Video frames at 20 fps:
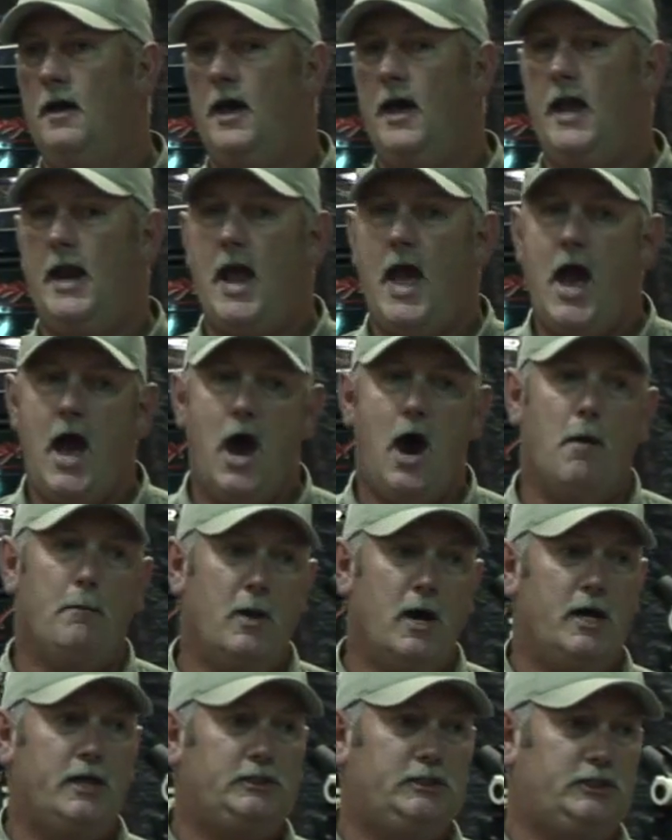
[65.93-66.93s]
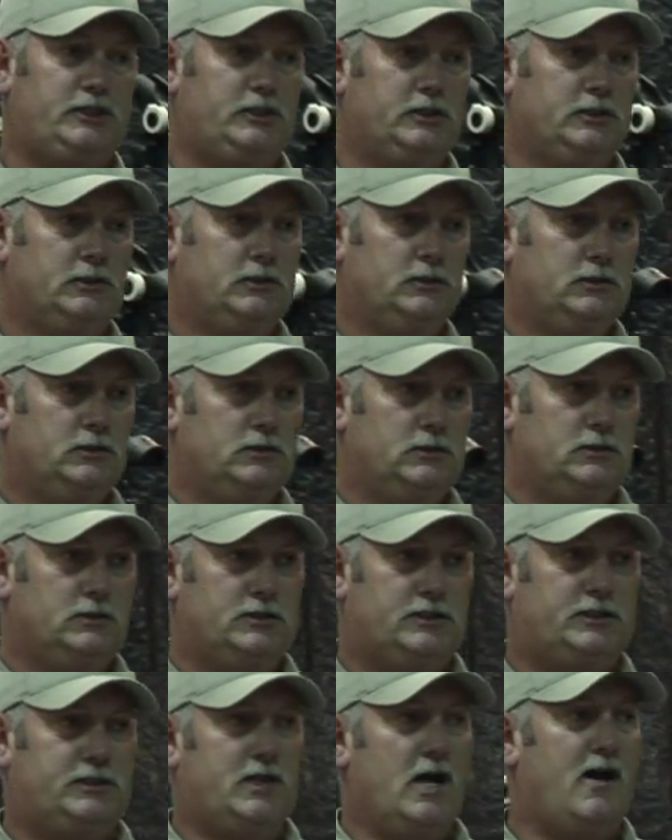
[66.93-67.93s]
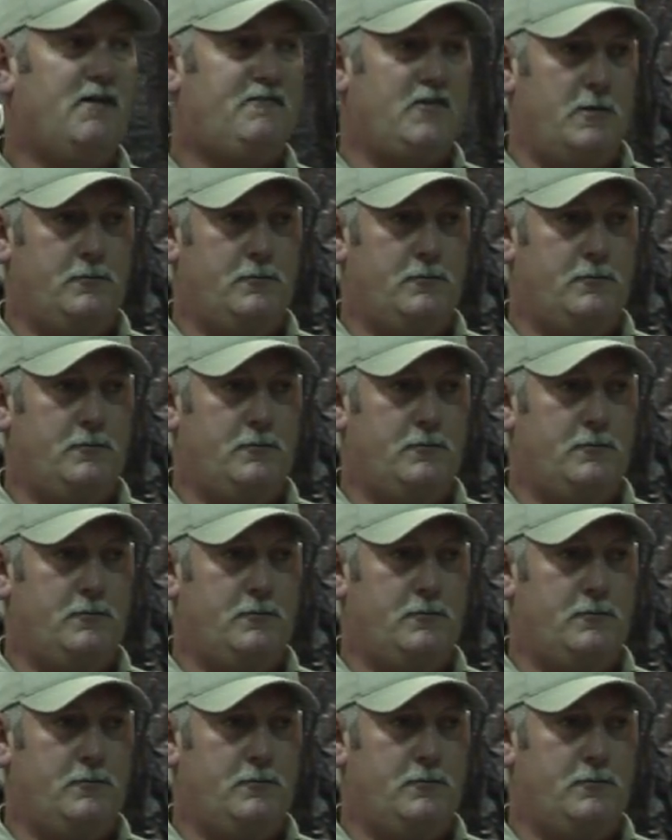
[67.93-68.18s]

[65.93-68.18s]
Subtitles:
at how much stuff